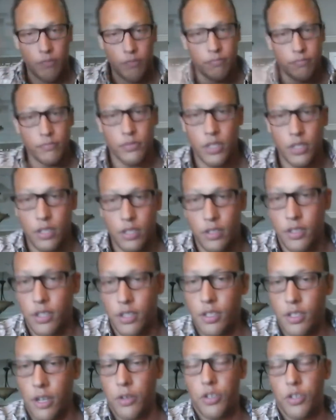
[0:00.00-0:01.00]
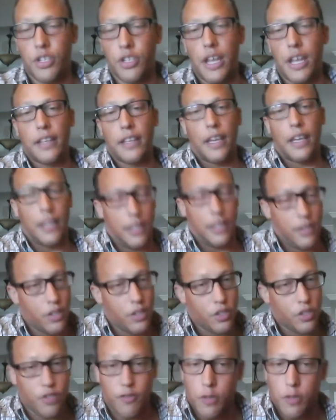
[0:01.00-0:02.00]
So just
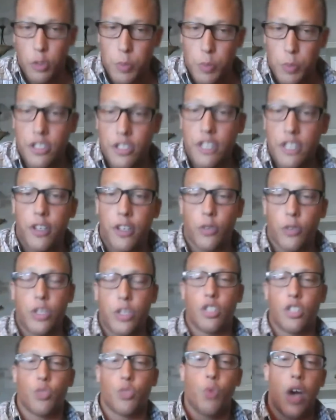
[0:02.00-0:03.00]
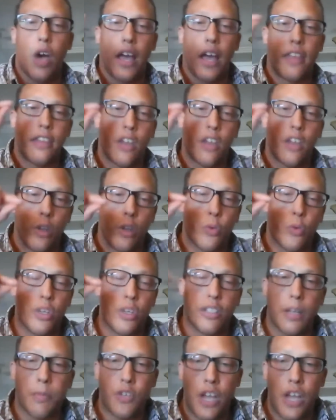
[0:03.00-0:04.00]
understand that. And there's specific reasons why.
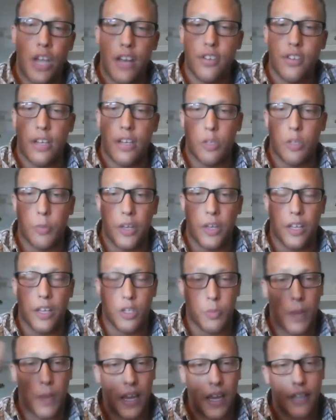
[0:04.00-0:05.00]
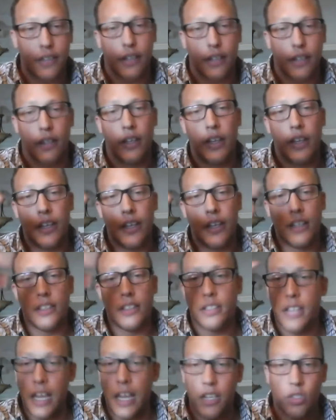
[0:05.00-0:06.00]
The only reason I'm changing it is because Payza
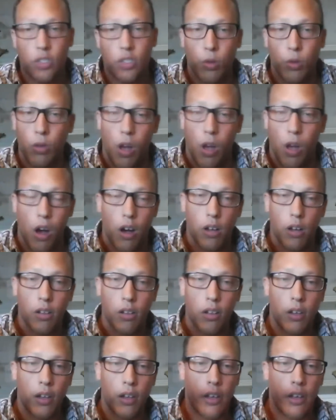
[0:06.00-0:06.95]
takes too long.